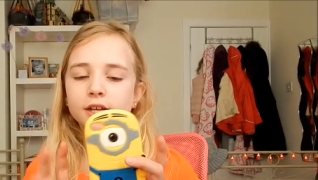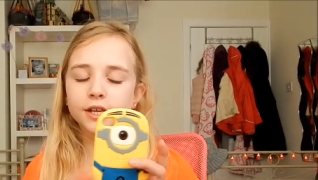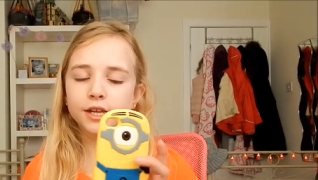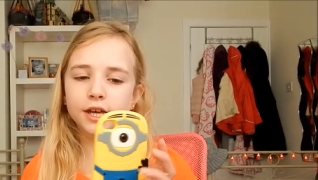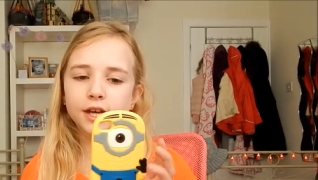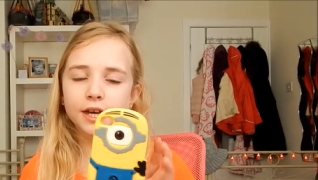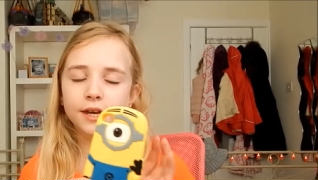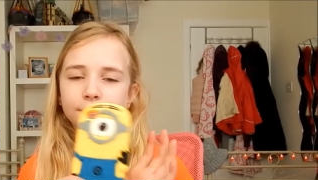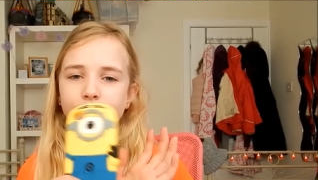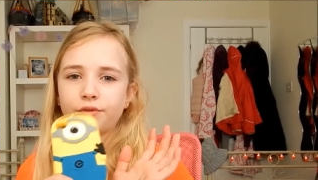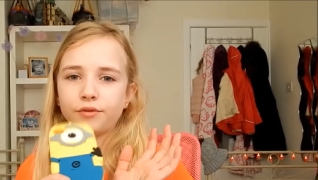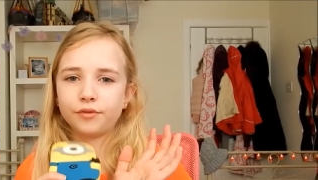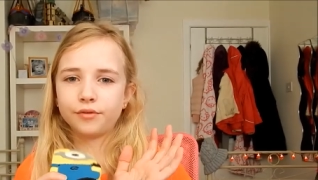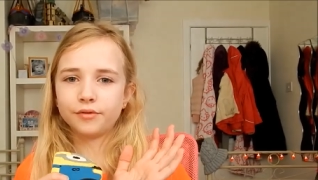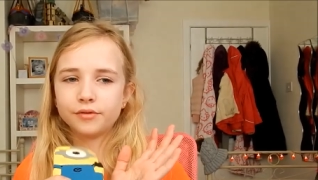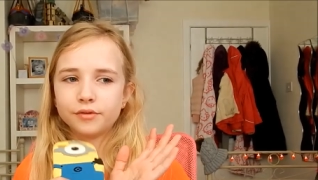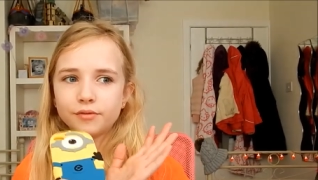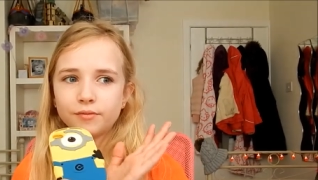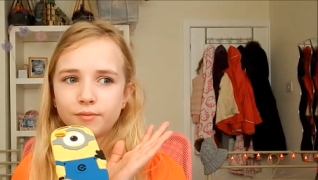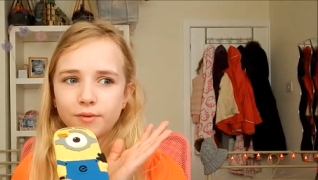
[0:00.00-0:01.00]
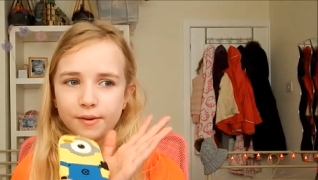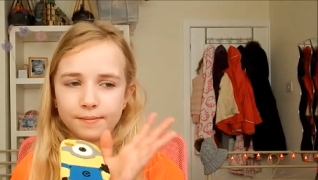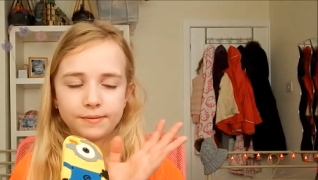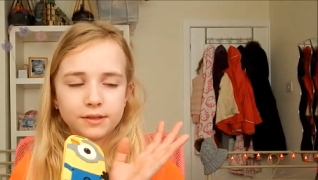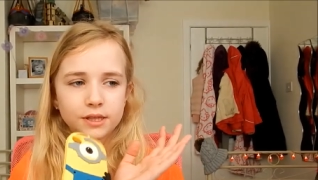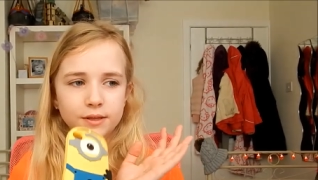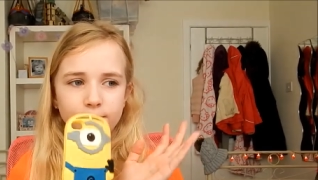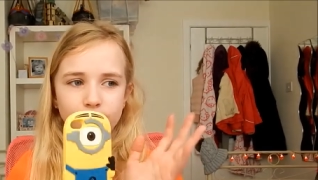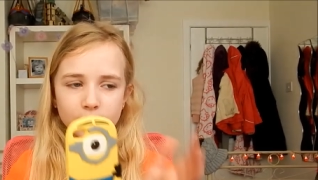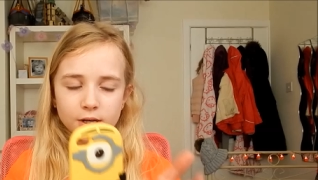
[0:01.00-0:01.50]
And I have one
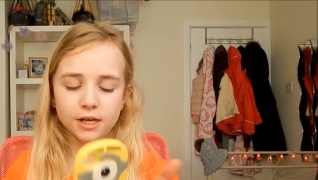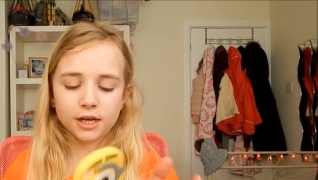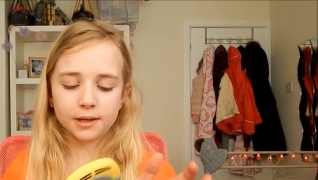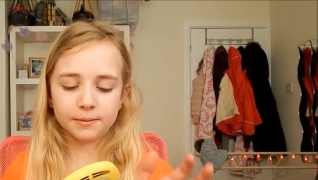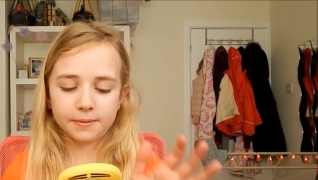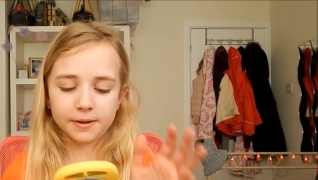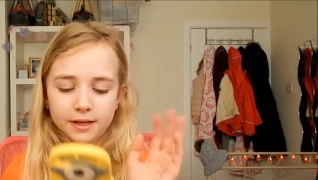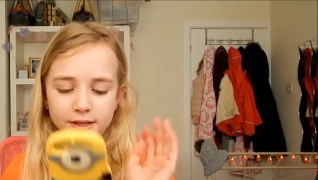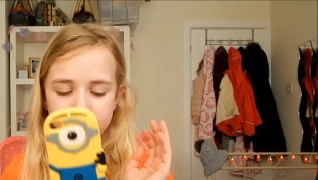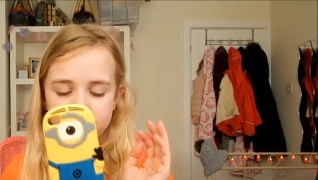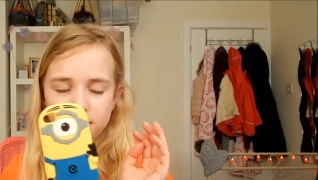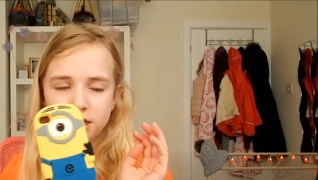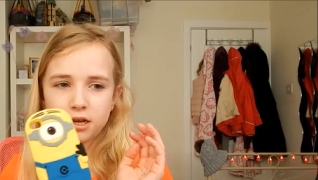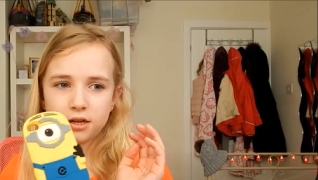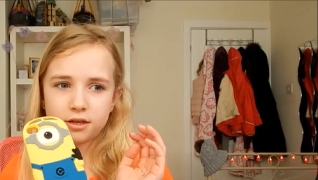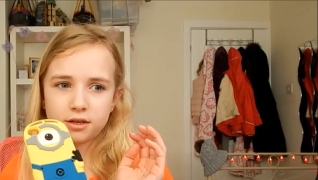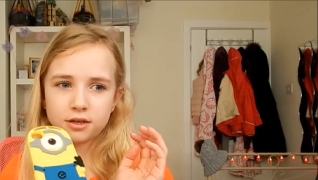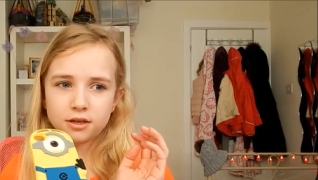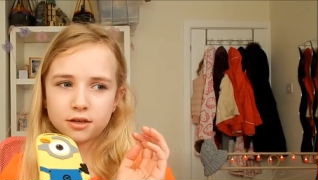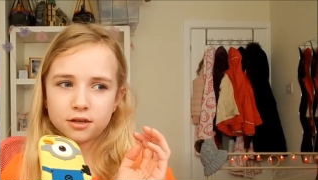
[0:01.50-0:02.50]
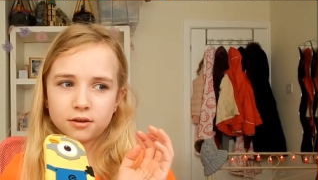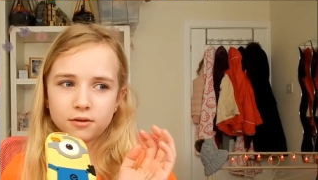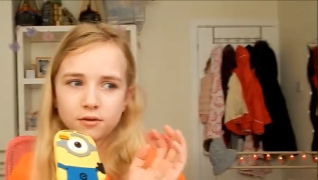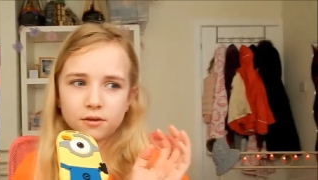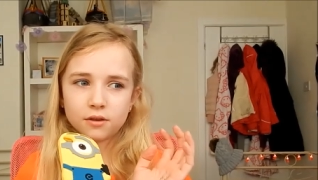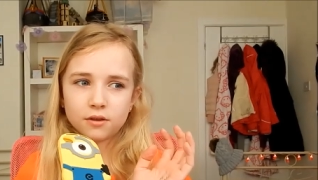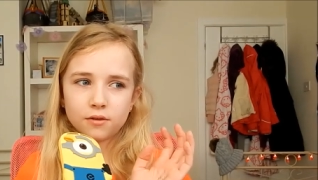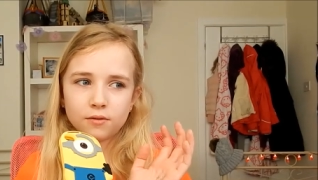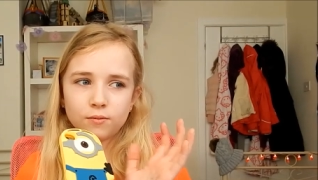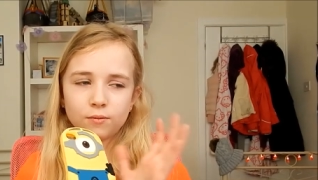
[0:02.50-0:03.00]
with the one eye because
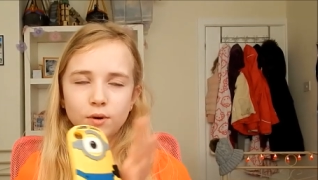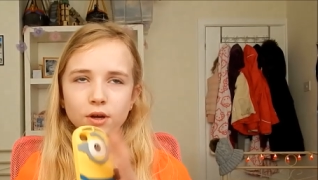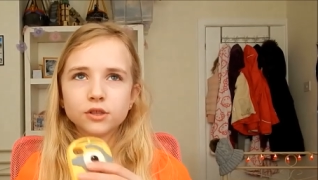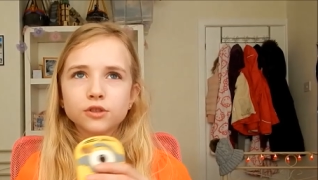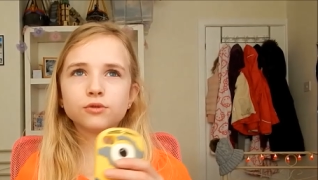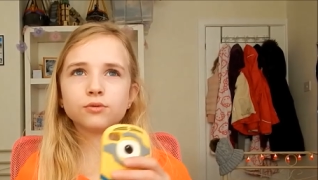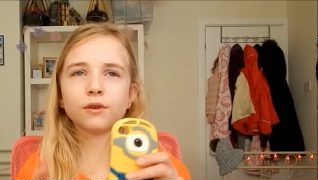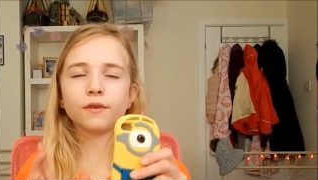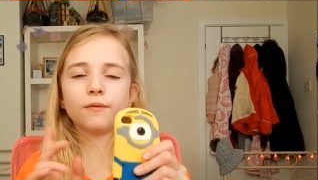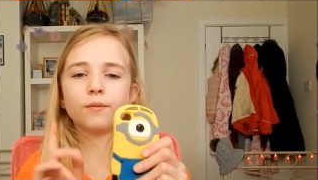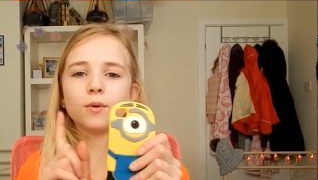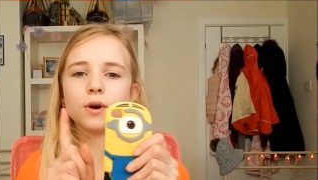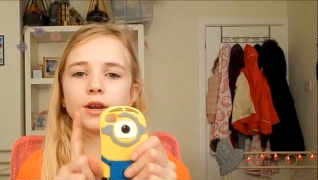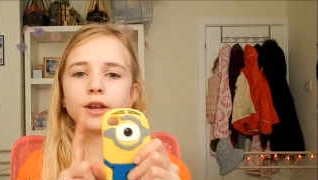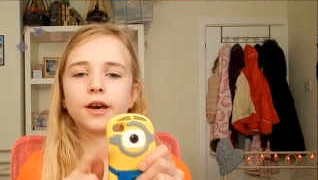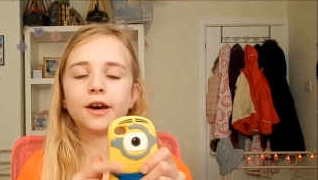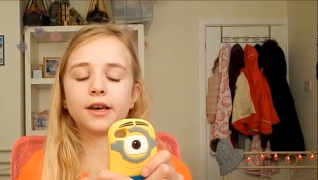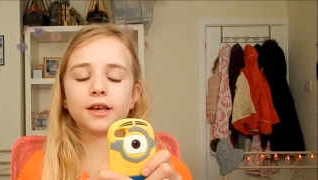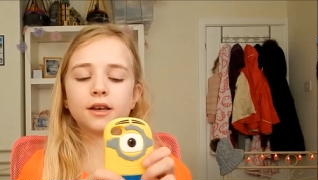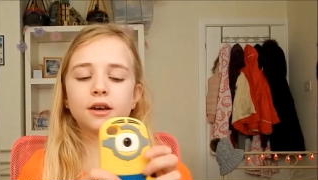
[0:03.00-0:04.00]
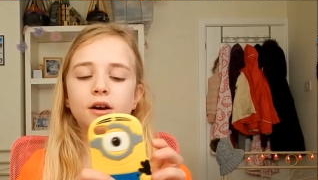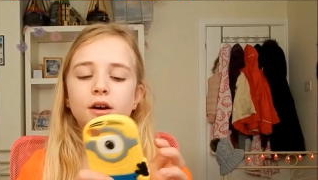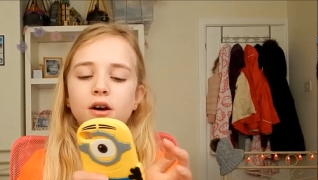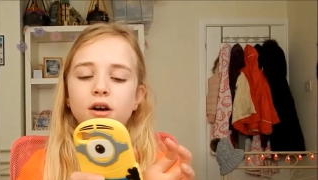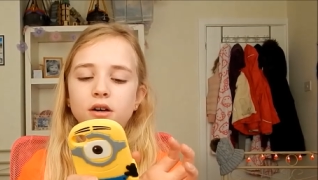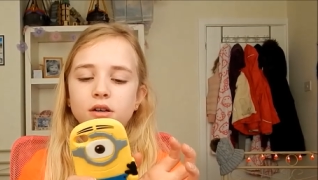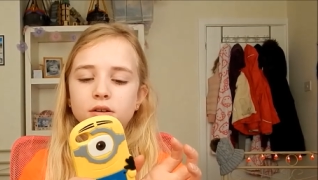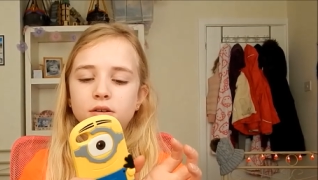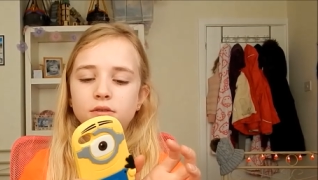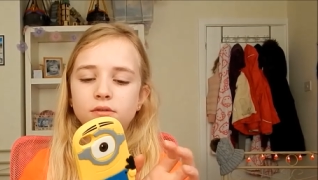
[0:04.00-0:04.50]
ones with one eye
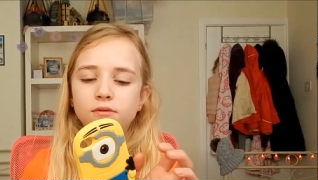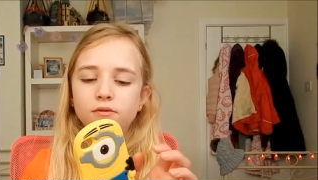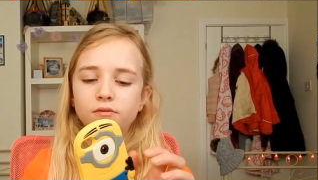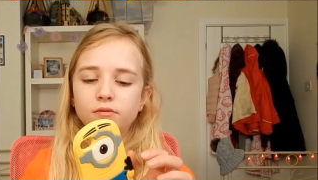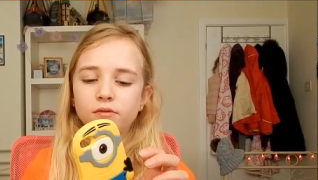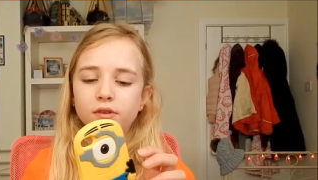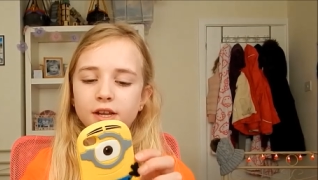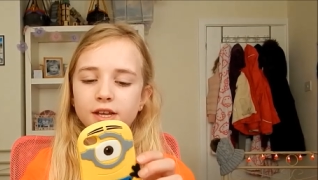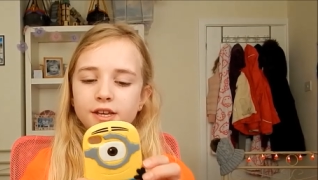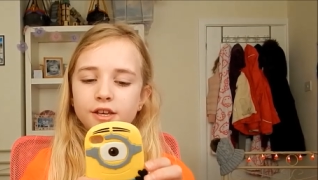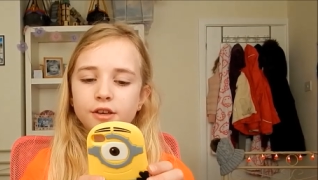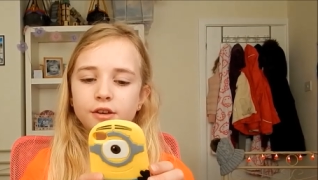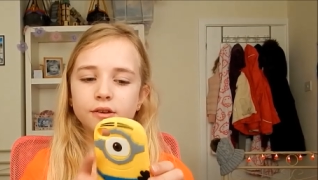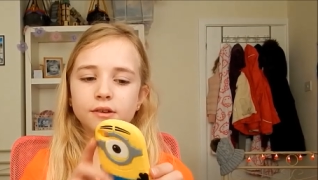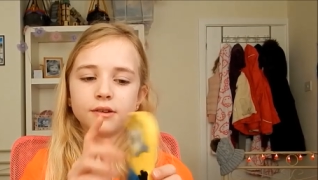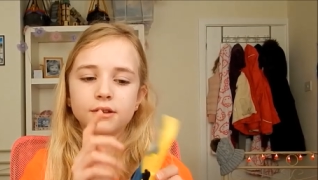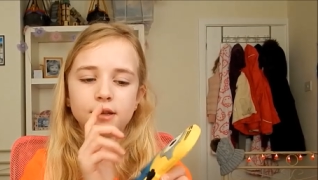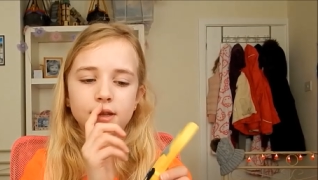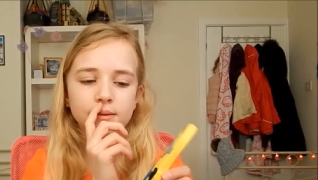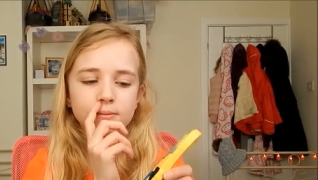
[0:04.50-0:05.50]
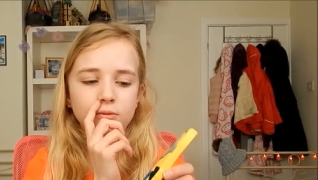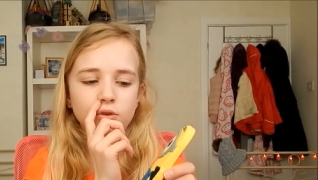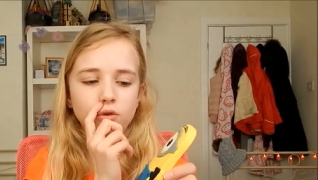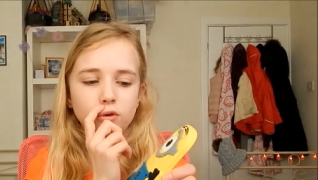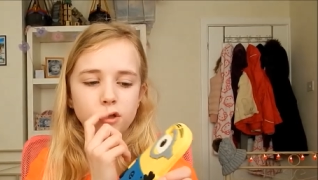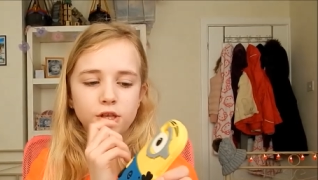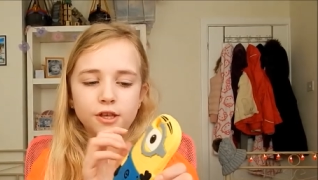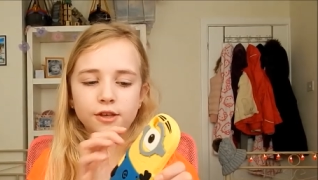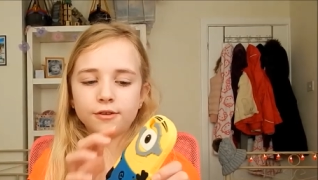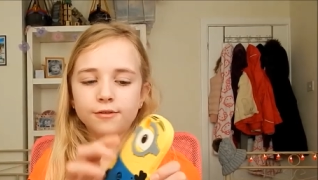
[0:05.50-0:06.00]
are really cute, like more
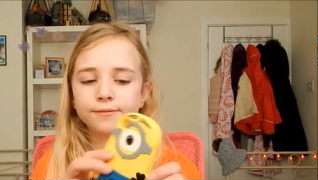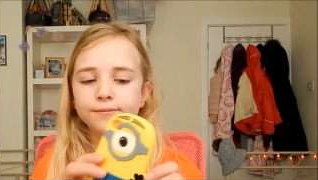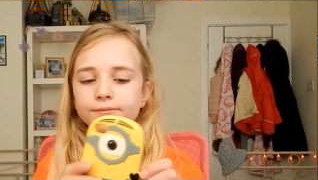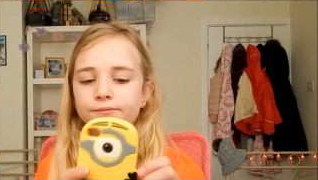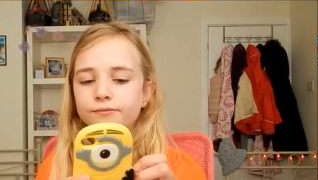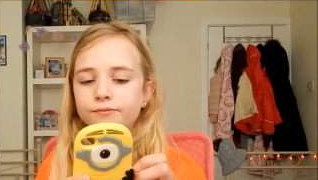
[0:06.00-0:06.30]
cute.